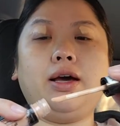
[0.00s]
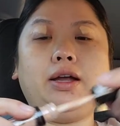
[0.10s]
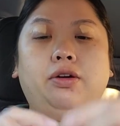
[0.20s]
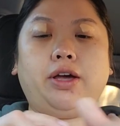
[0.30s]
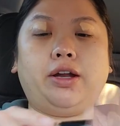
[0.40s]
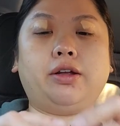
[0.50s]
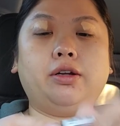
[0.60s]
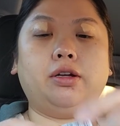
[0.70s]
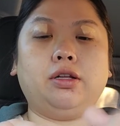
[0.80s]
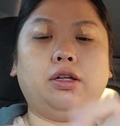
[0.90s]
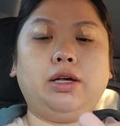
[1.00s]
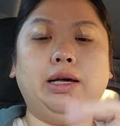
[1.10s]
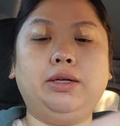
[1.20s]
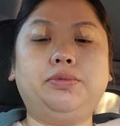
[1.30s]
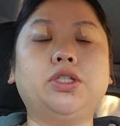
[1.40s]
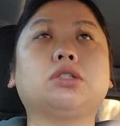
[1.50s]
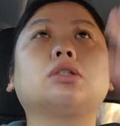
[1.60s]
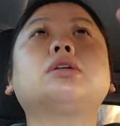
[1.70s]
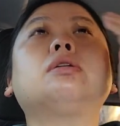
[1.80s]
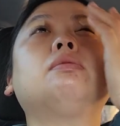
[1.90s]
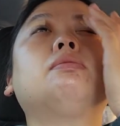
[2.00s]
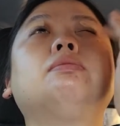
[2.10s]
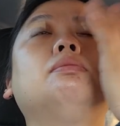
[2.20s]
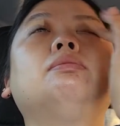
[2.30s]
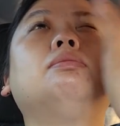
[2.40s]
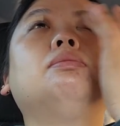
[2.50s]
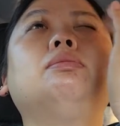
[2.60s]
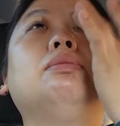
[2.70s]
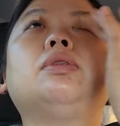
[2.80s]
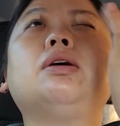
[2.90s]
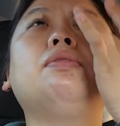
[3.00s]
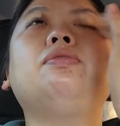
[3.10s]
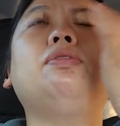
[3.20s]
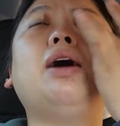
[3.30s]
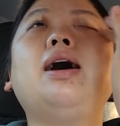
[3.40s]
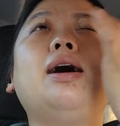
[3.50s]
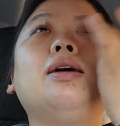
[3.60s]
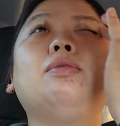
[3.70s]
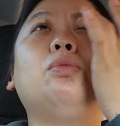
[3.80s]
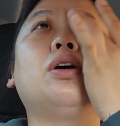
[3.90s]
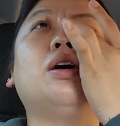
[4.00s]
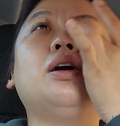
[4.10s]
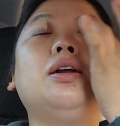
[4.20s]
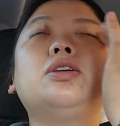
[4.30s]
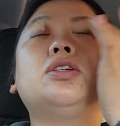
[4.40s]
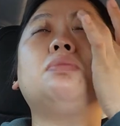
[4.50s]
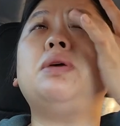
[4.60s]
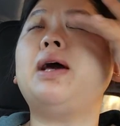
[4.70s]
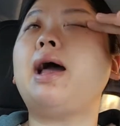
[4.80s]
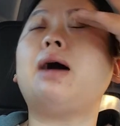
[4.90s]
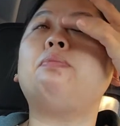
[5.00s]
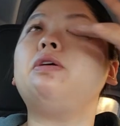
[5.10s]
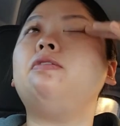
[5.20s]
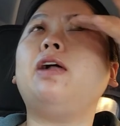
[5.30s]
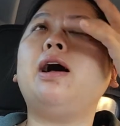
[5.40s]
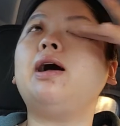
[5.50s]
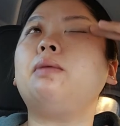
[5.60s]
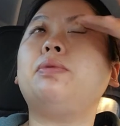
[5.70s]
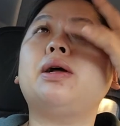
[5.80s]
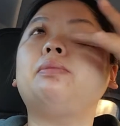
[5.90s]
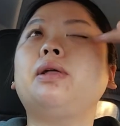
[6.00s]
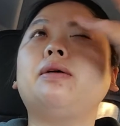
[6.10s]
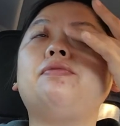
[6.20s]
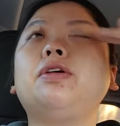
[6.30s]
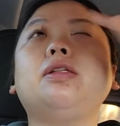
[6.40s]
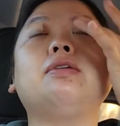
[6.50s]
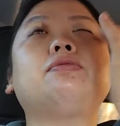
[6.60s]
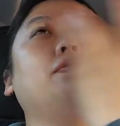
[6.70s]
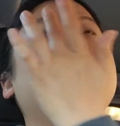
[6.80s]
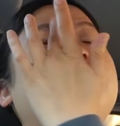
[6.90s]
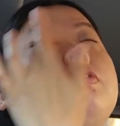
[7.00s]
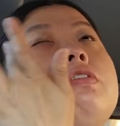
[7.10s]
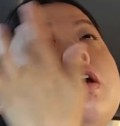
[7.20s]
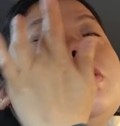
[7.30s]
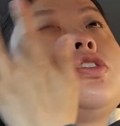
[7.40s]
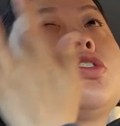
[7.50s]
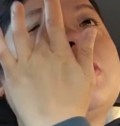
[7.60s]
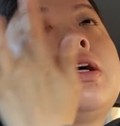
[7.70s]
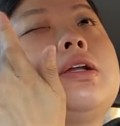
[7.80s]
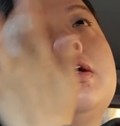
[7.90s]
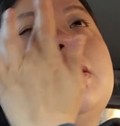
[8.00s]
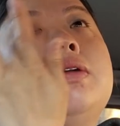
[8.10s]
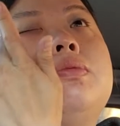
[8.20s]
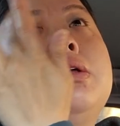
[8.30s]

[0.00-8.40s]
I don't get it. I'm just the vlog word. It should be a happy vlog, but I'm like feeling frustrated